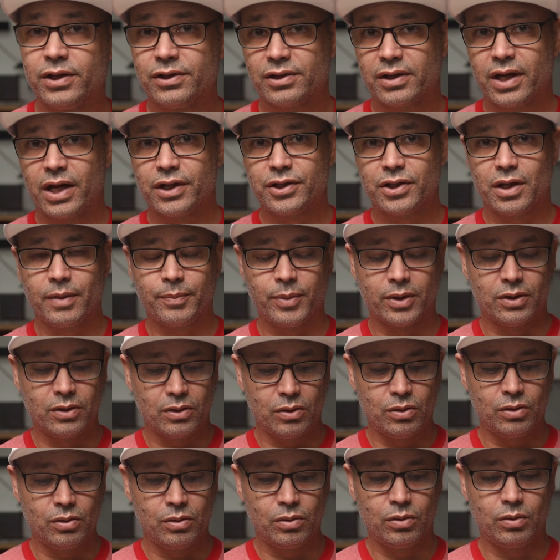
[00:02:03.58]
in SketchUp, a
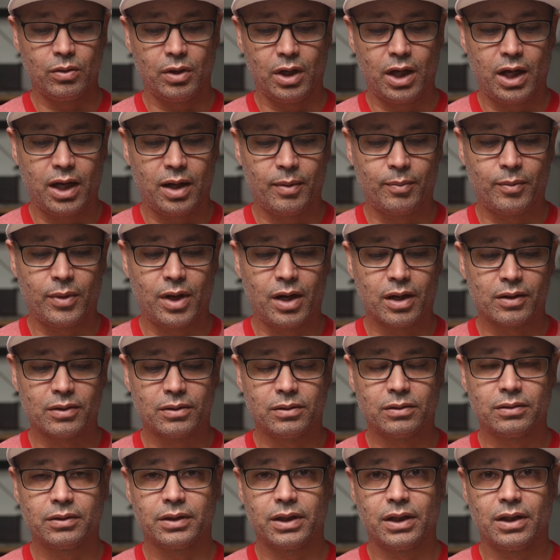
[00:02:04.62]
new
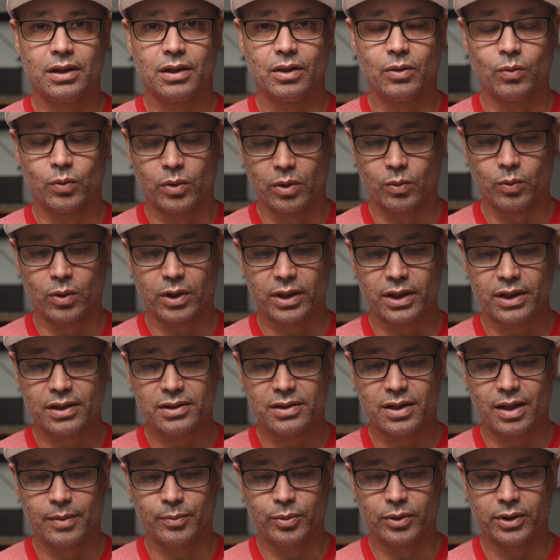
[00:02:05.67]
model in the woodworking
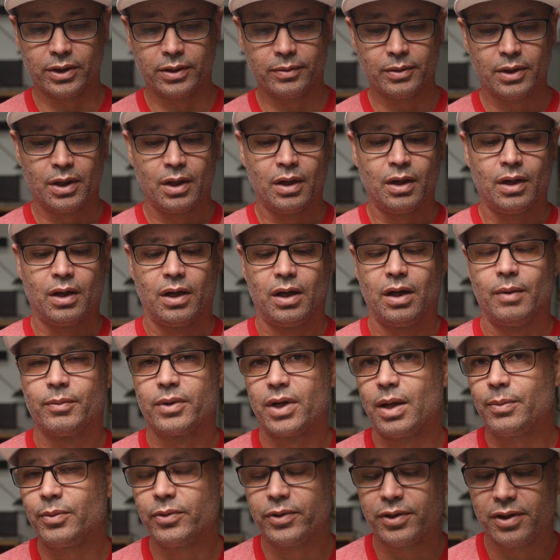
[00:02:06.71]
template. A
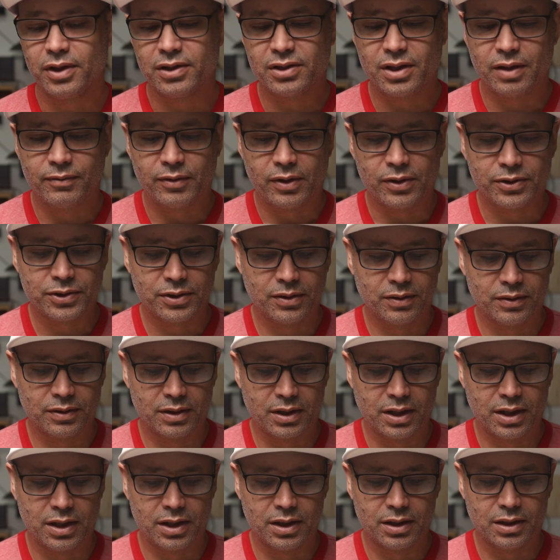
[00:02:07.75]
couple of things I've also
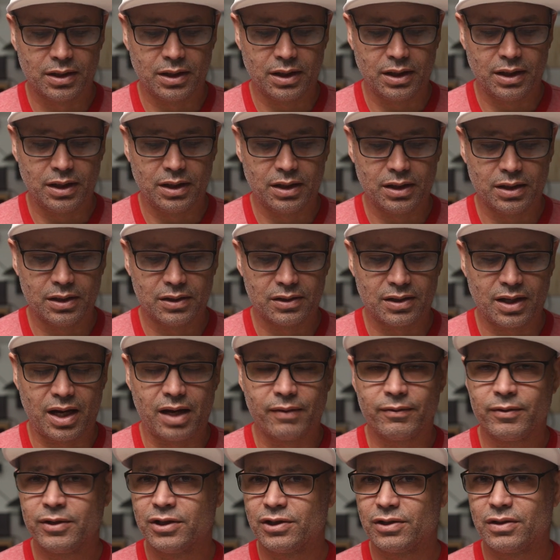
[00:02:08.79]
done is
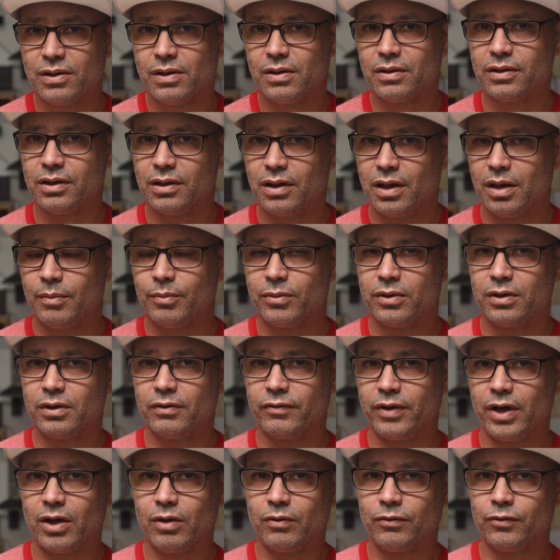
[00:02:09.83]
I've installed a number
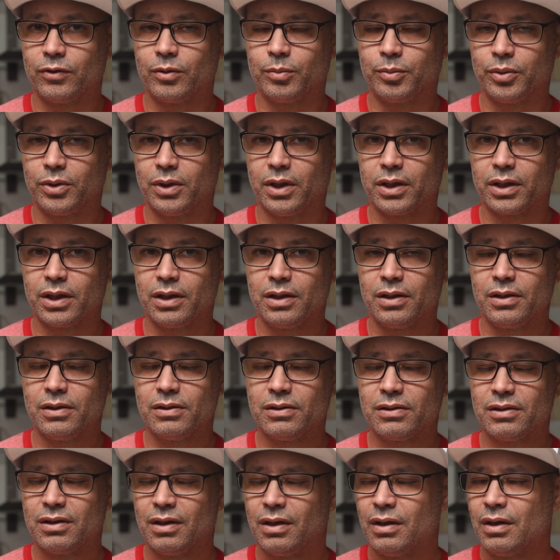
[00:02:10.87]
of helpful
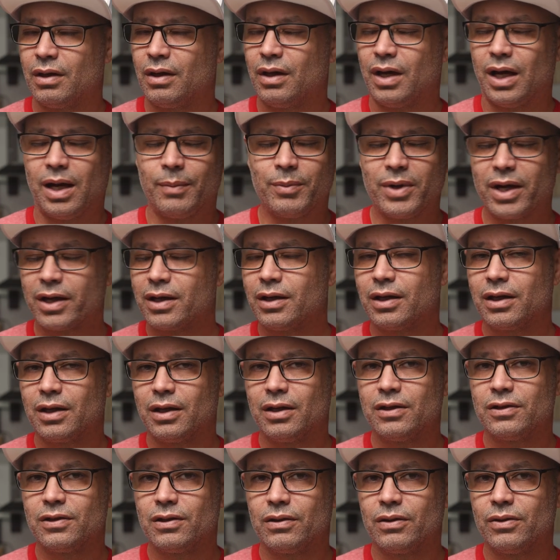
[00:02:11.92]
plugins. I'm not going to
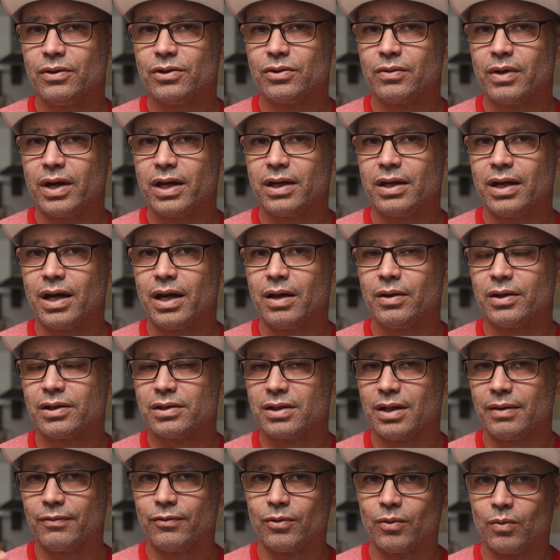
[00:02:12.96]
get into those right now,
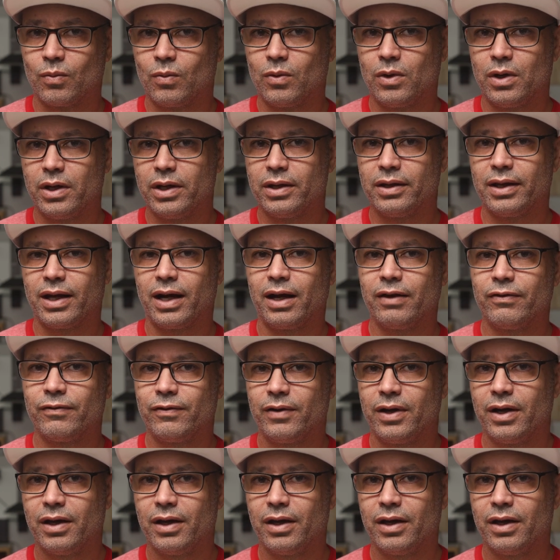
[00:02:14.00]
except for one that I